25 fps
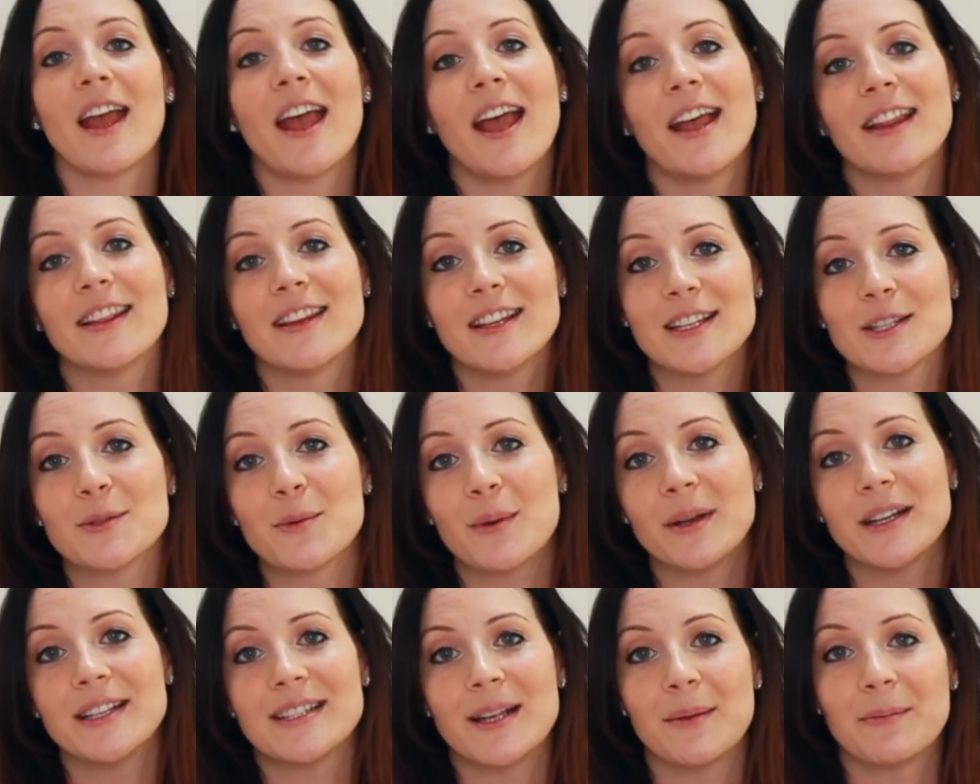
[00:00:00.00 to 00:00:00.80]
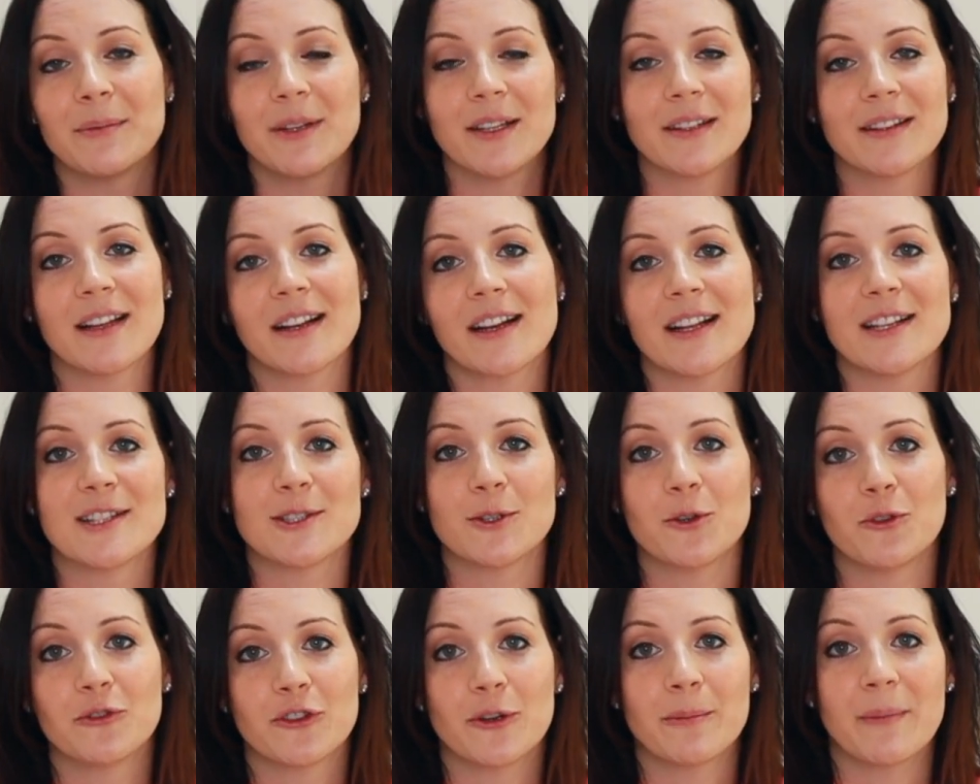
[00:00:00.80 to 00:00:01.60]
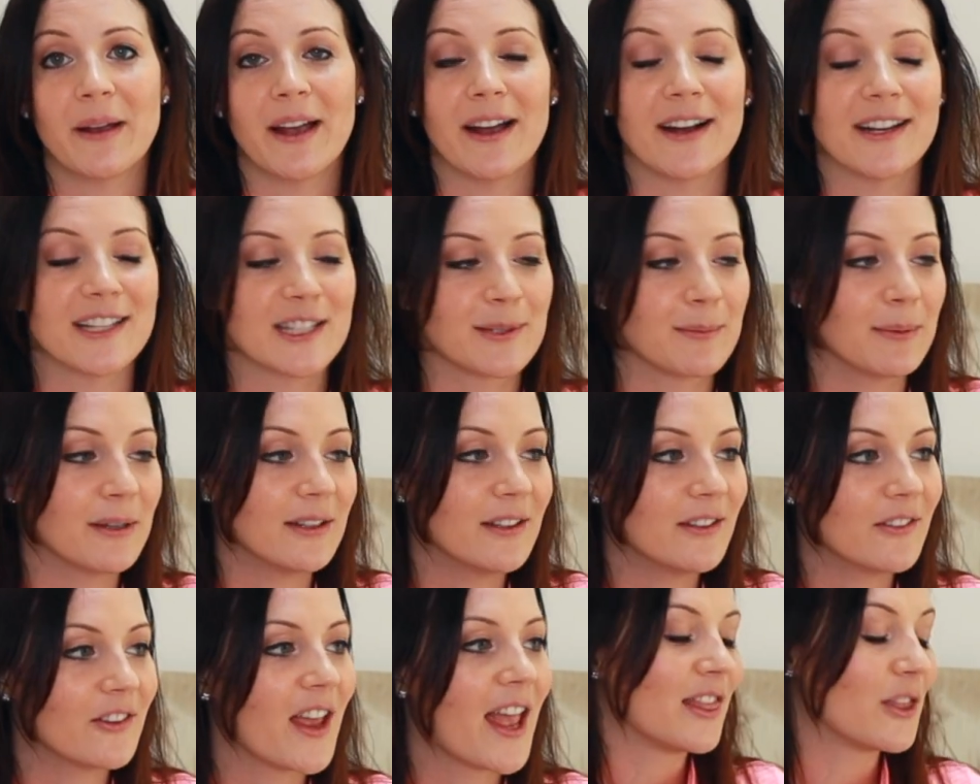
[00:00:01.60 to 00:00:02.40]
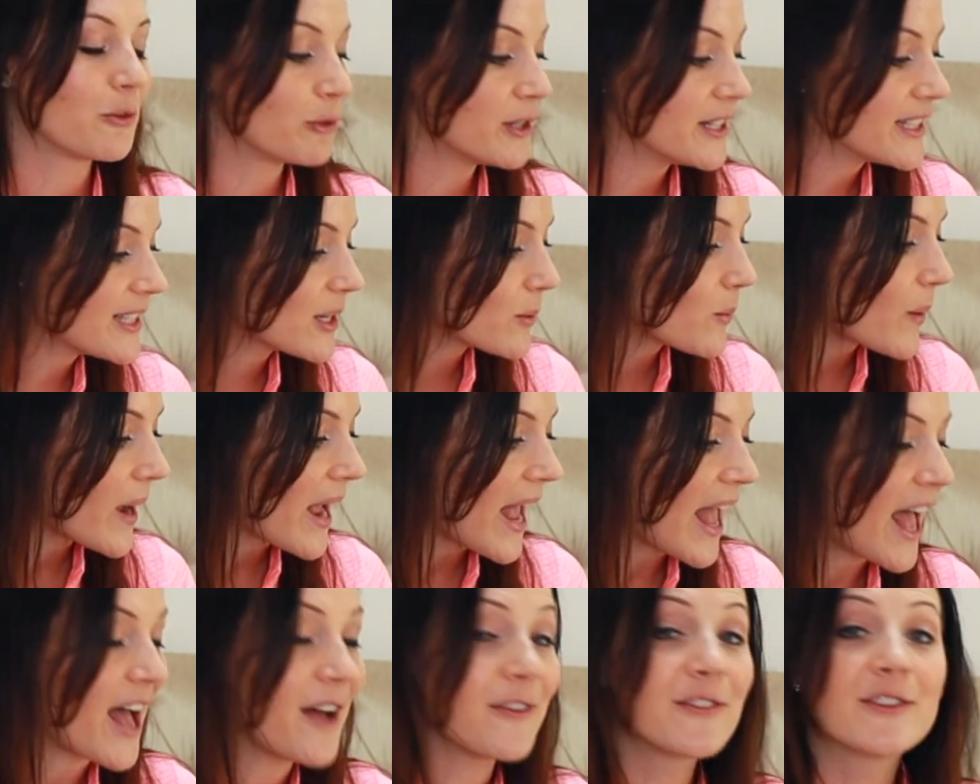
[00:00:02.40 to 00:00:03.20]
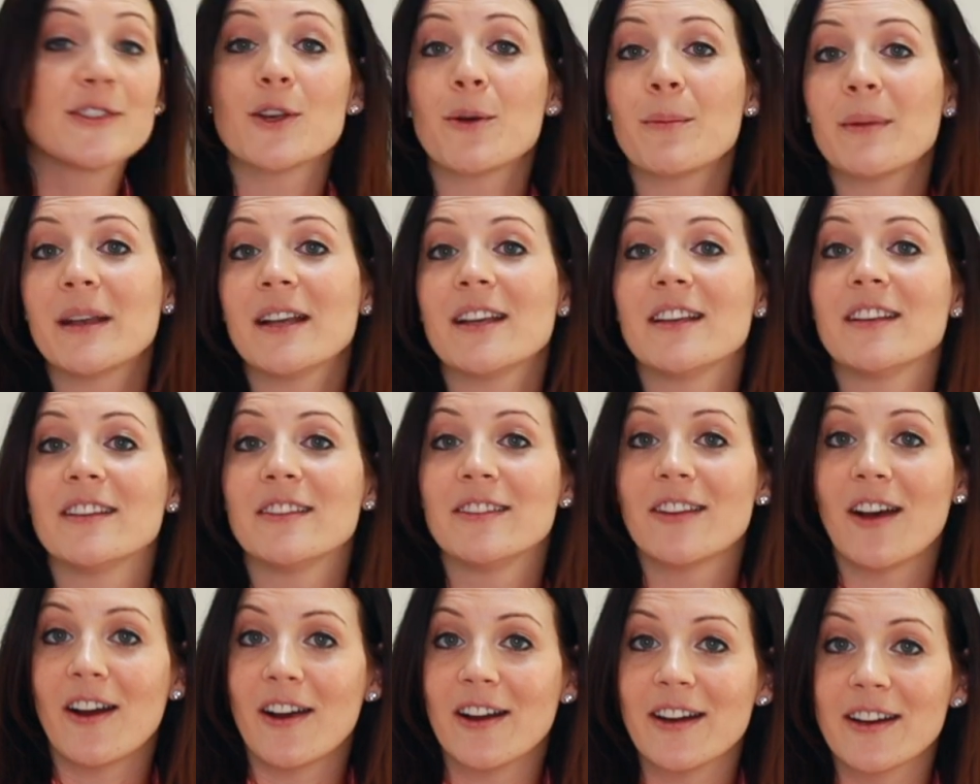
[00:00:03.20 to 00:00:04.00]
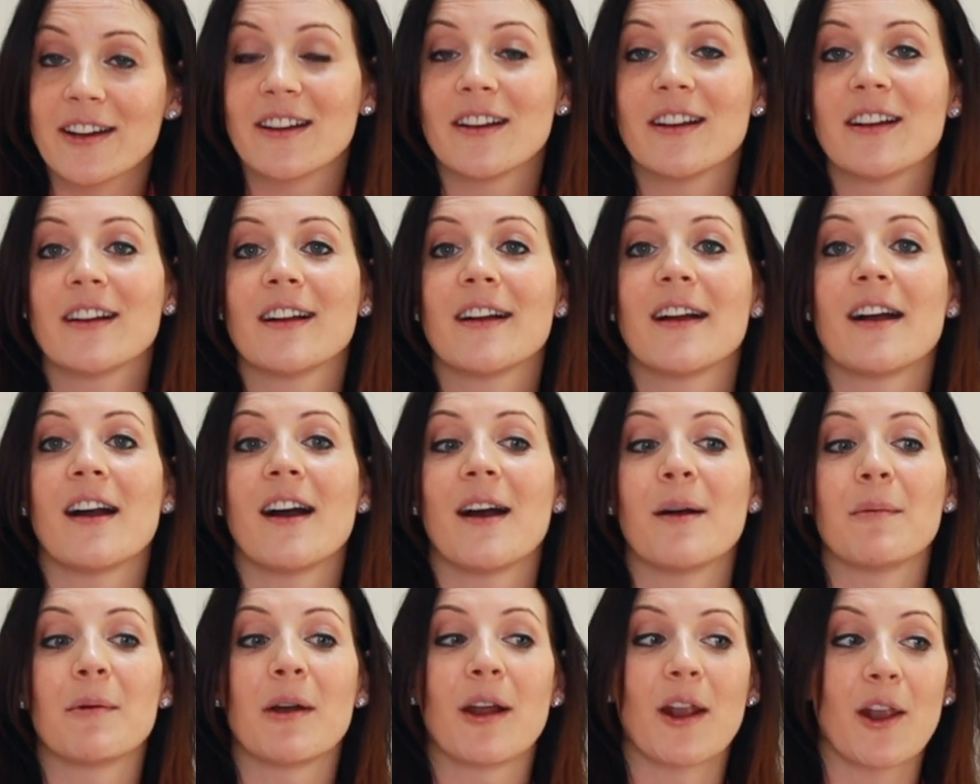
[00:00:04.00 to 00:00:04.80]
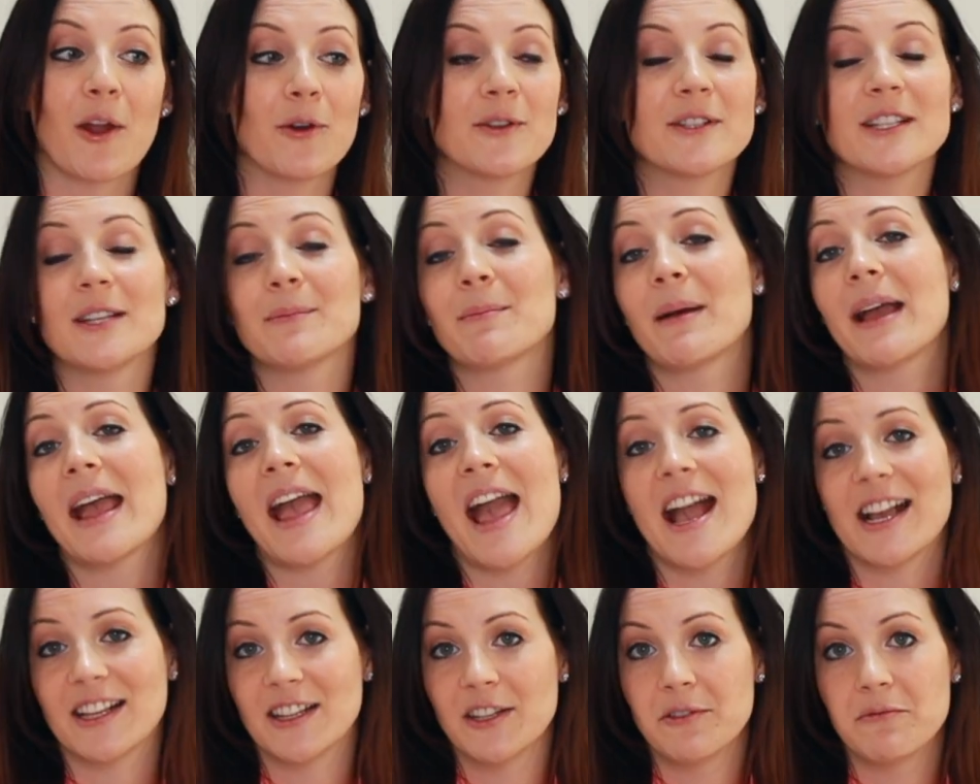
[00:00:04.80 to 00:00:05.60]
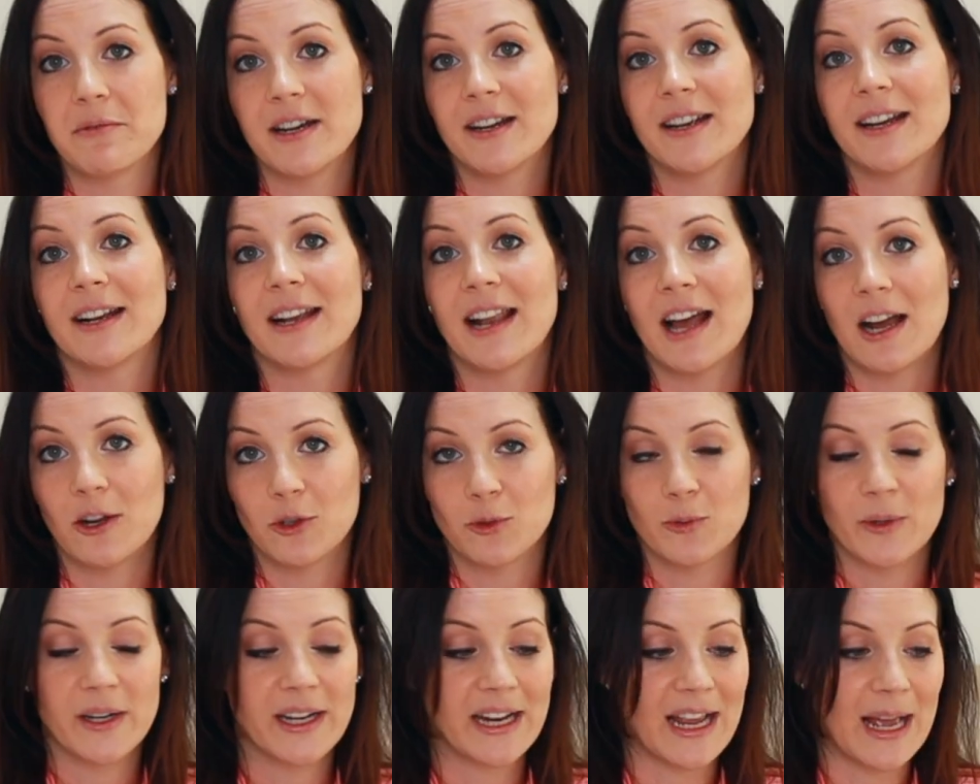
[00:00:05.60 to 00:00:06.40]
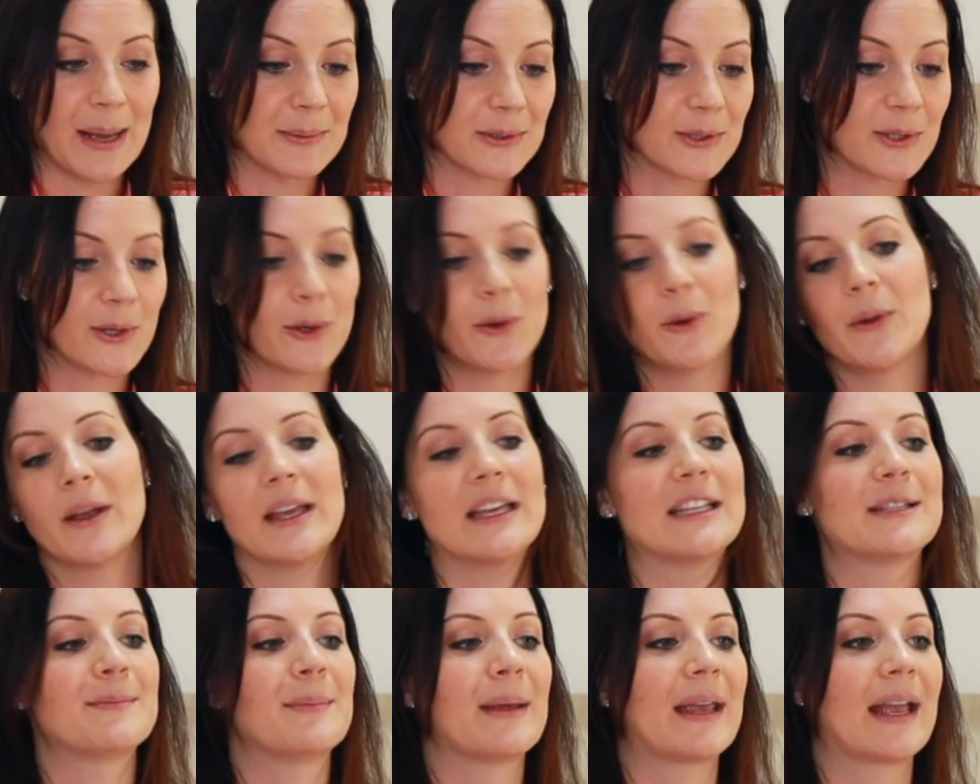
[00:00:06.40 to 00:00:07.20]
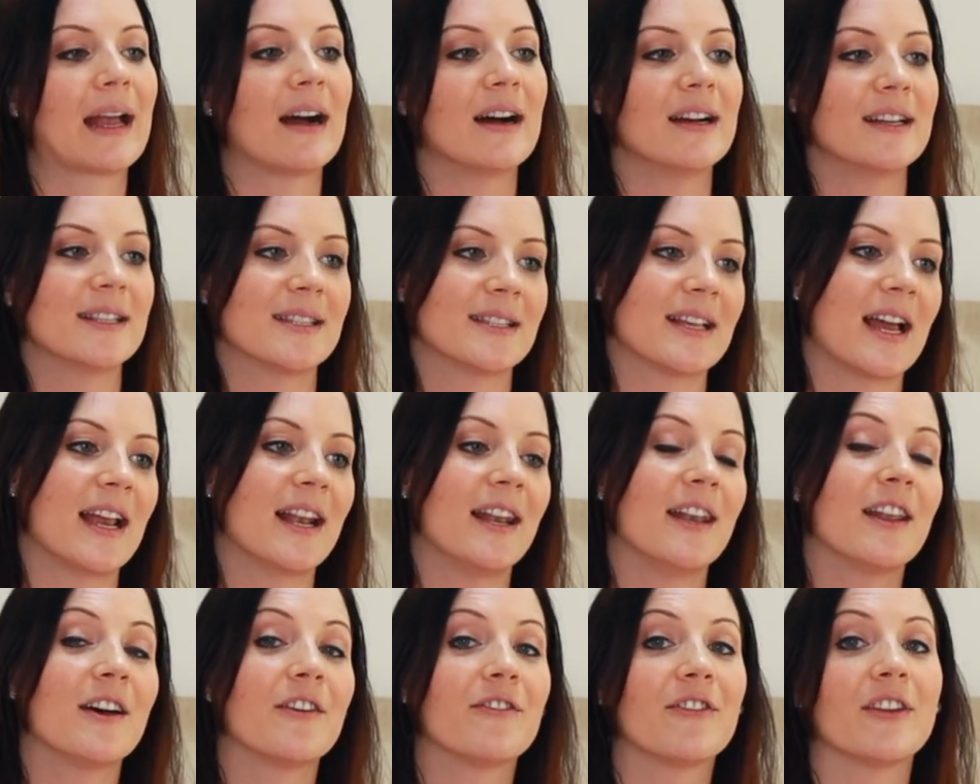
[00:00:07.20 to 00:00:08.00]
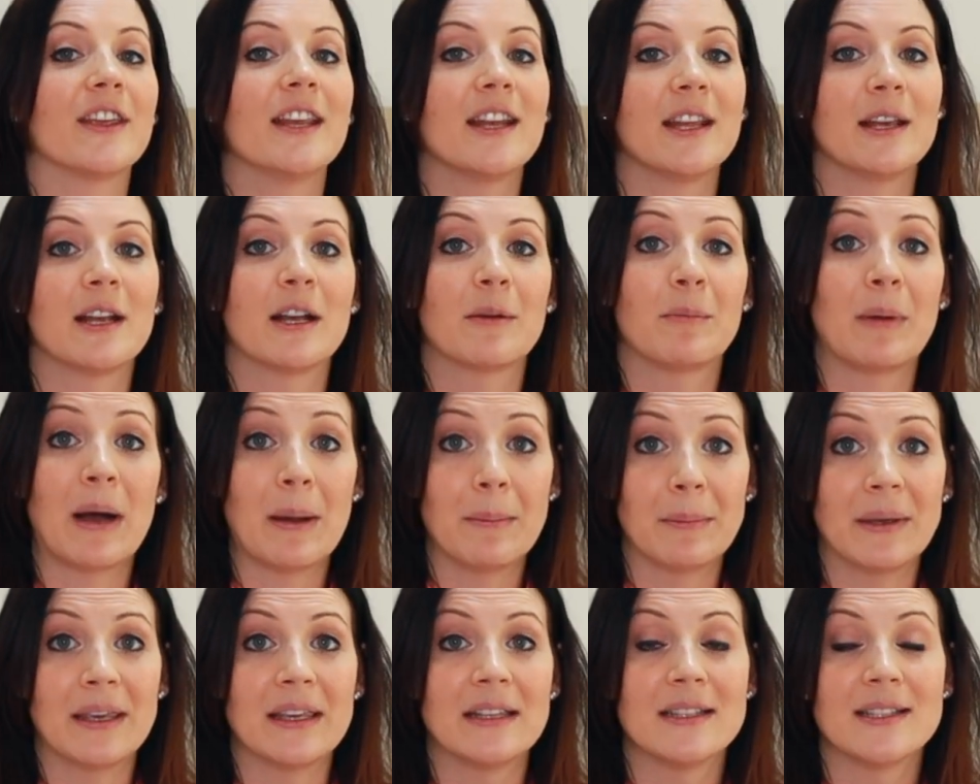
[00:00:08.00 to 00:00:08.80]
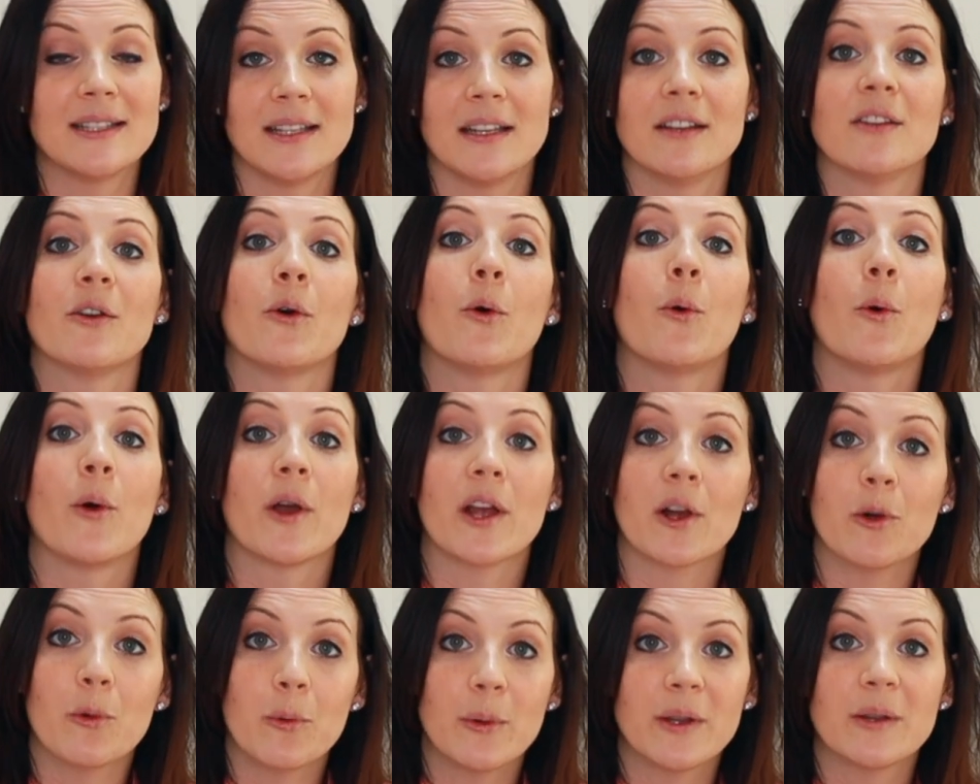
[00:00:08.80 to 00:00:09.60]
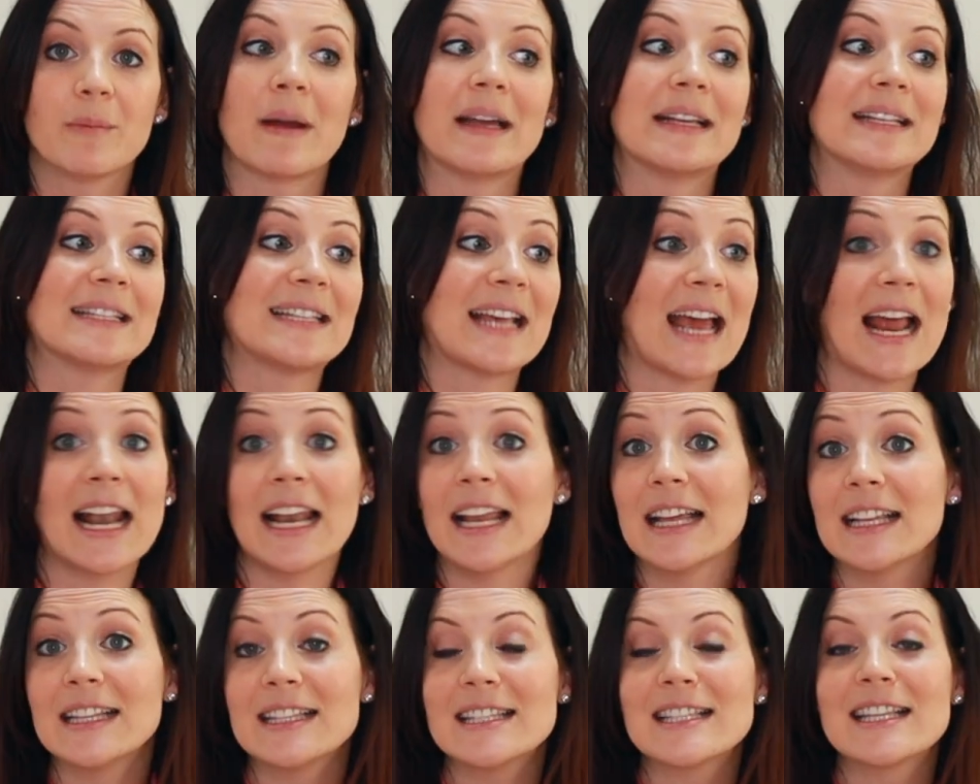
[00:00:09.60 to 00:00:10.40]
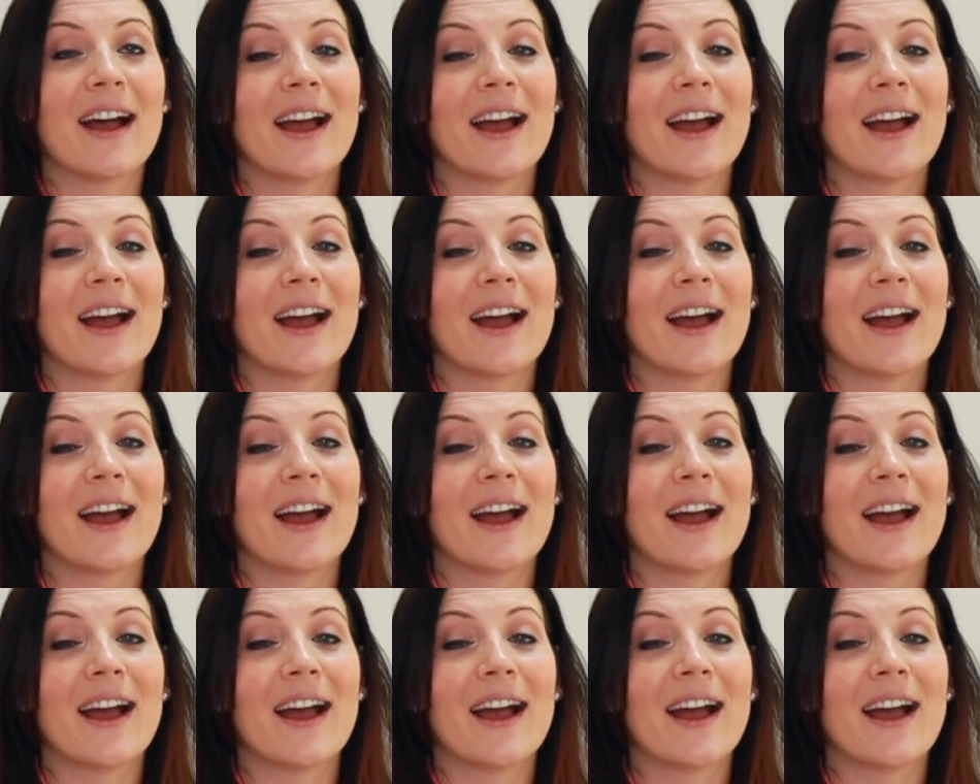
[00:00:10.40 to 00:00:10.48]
And this one is something that I stole from my husband. The reason why I have so many dark clothes in my activewear and loungewear capsule is because I love eating pumpkin seed oil with my salads.